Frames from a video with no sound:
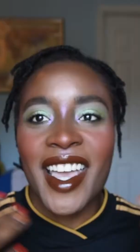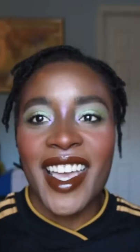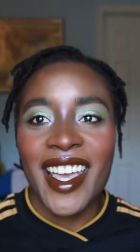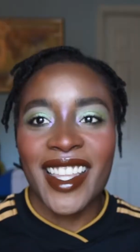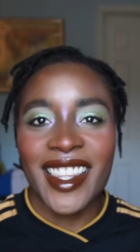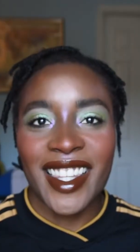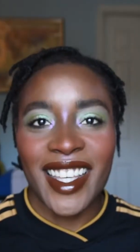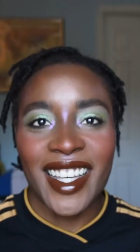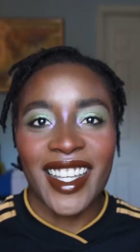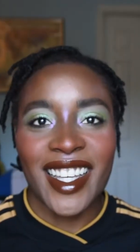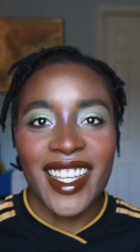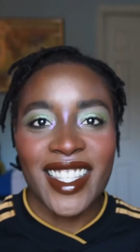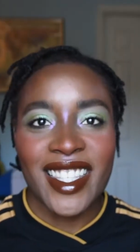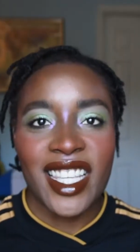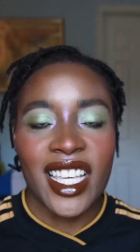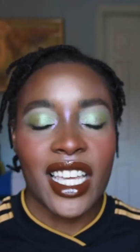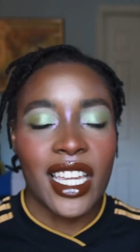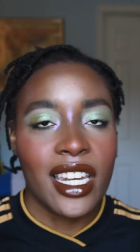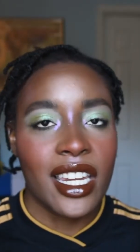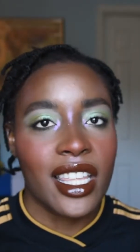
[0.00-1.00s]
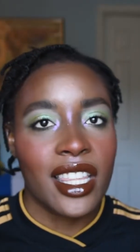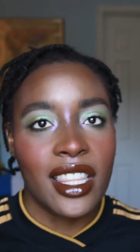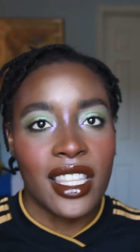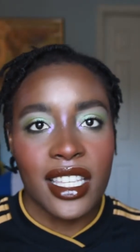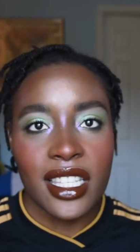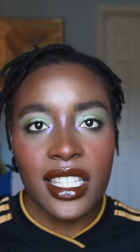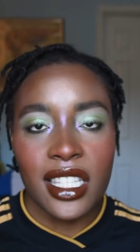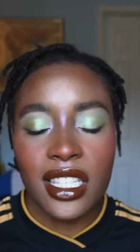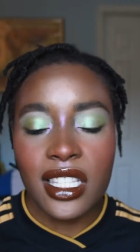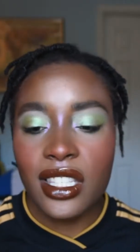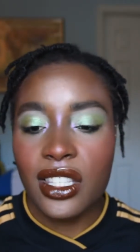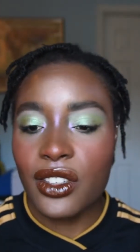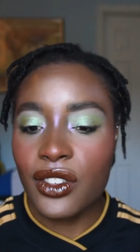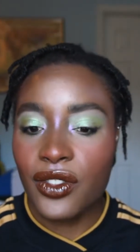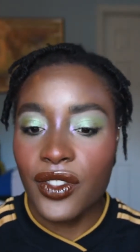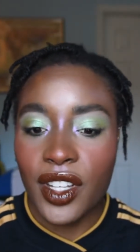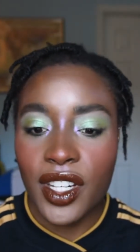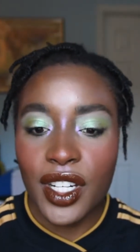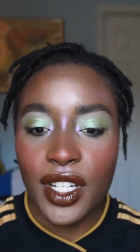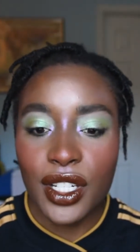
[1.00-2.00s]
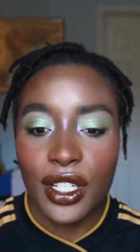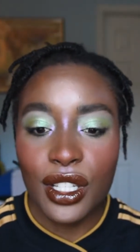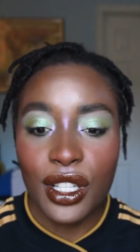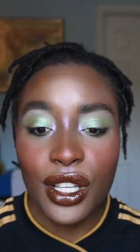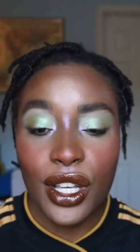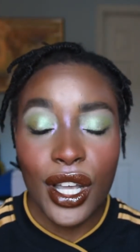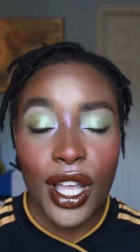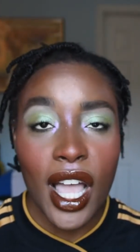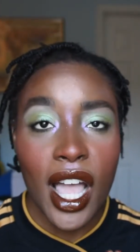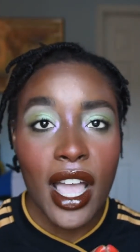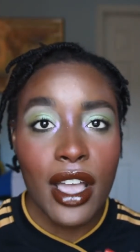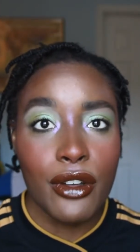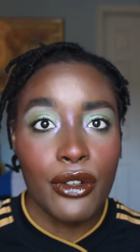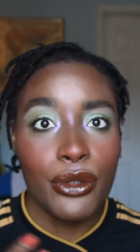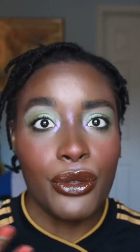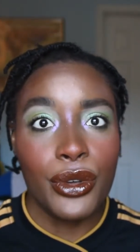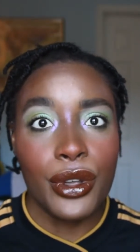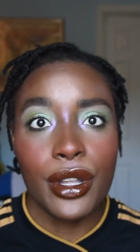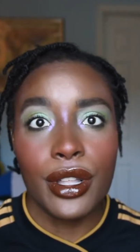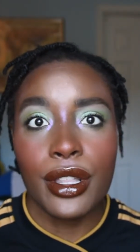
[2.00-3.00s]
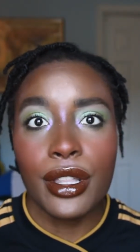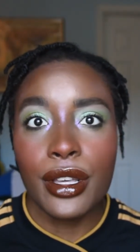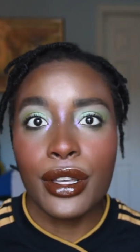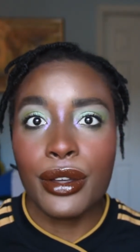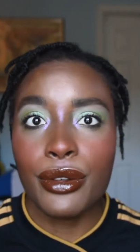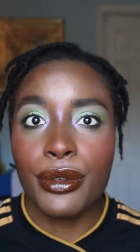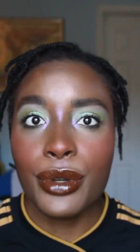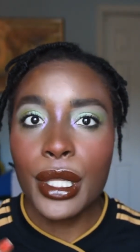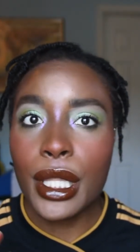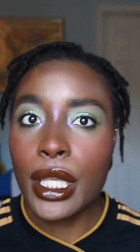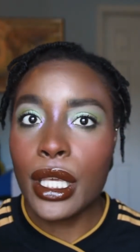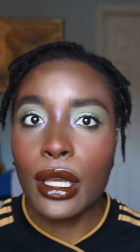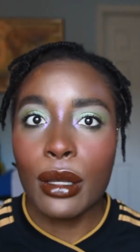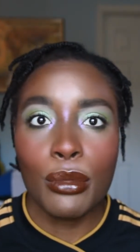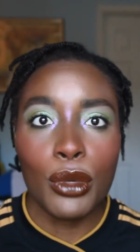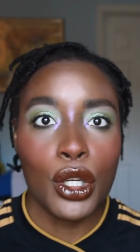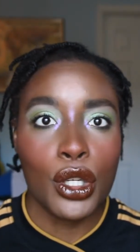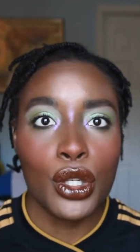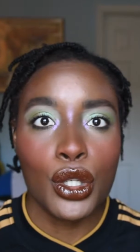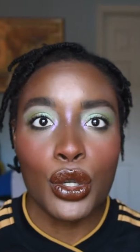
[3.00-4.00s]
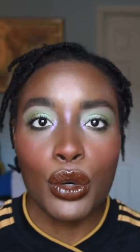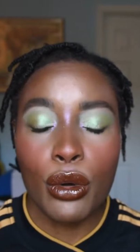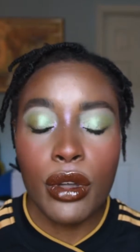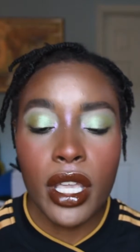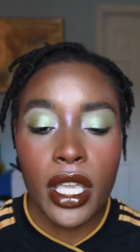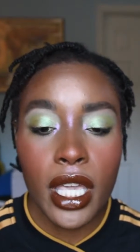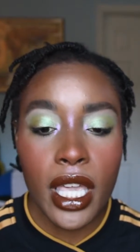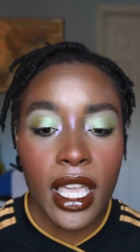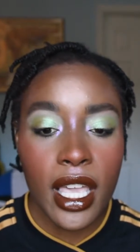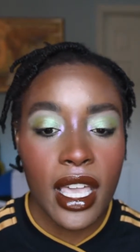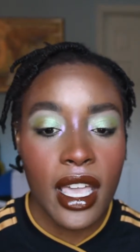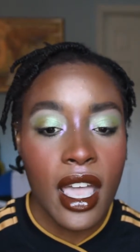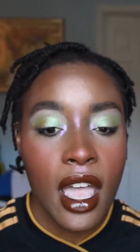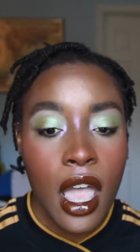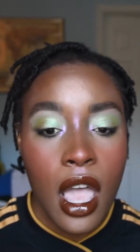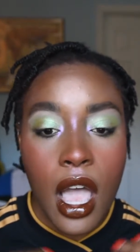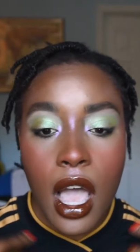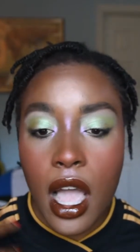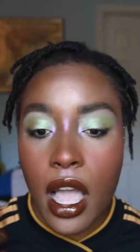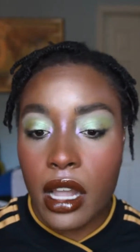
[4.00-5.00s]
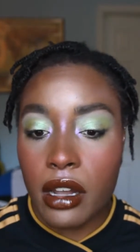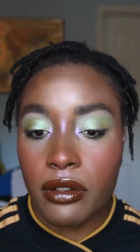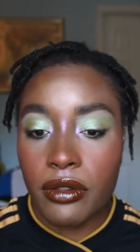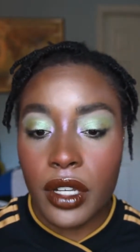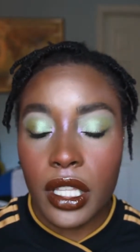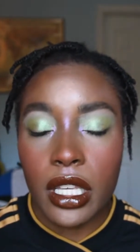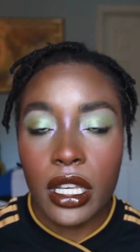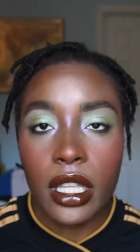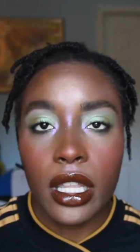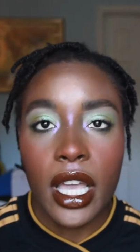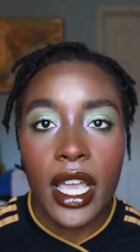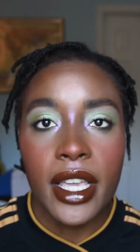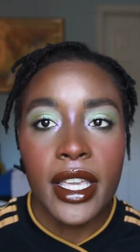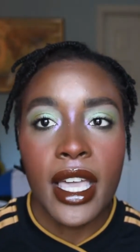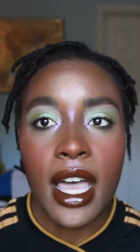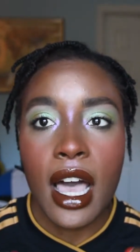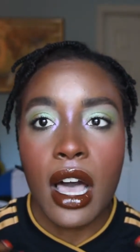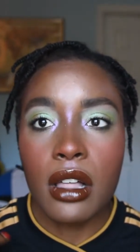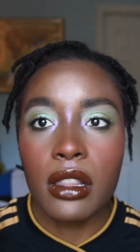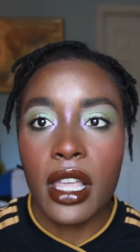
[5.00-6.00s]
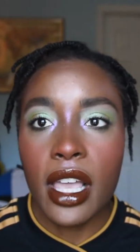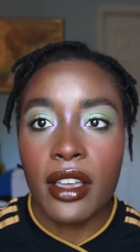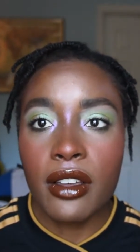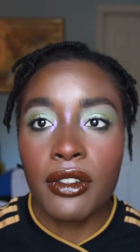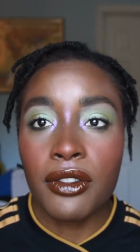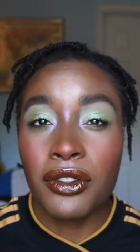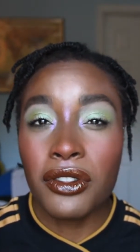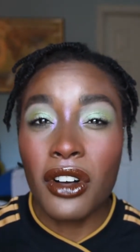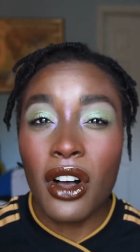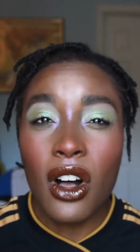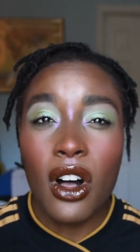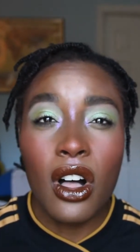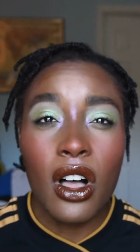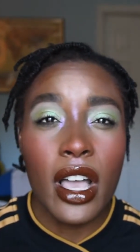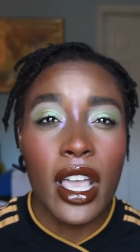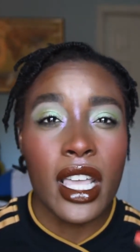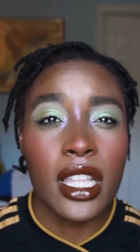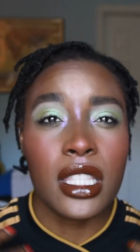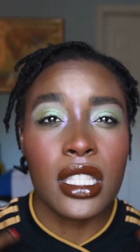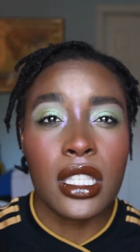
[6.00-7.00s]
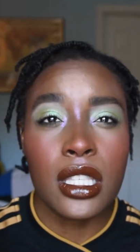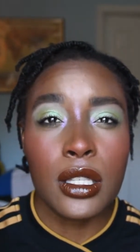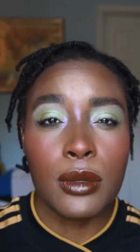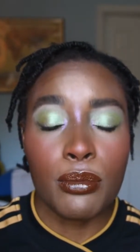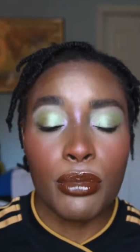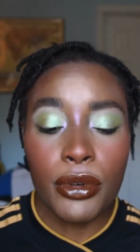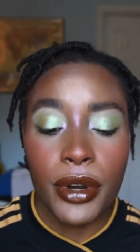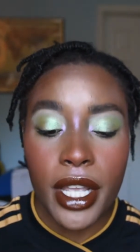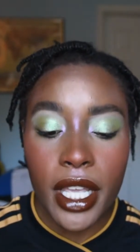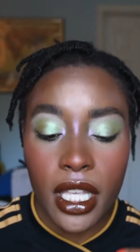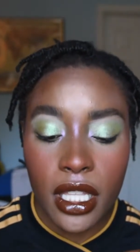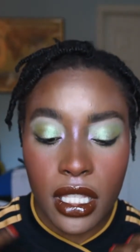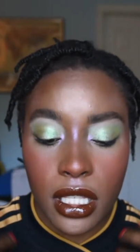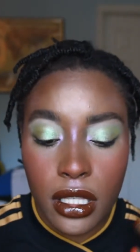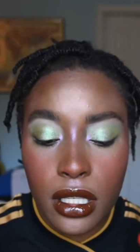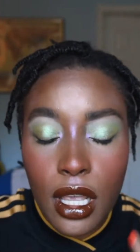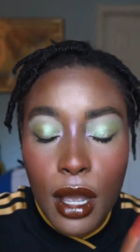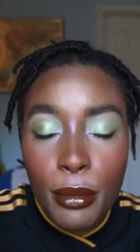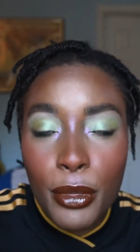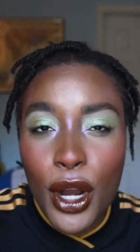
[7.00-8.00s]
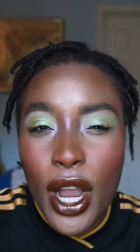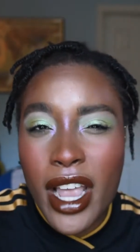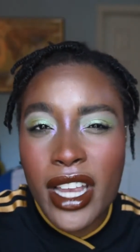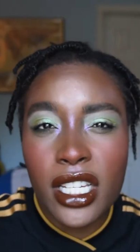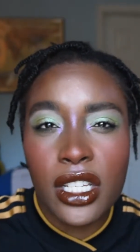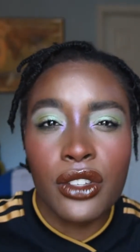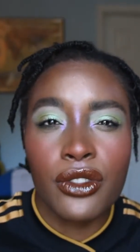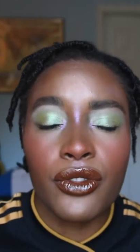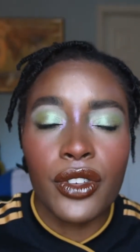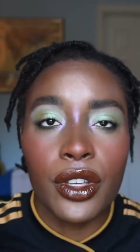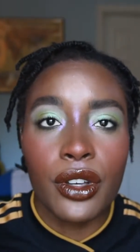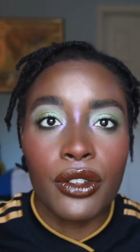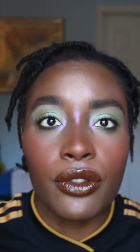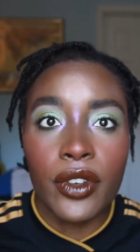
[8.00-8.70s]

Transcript: And like I said, this is the finished look. I really, really am enjoying it. I really like how like fall and spring and summer, I just feel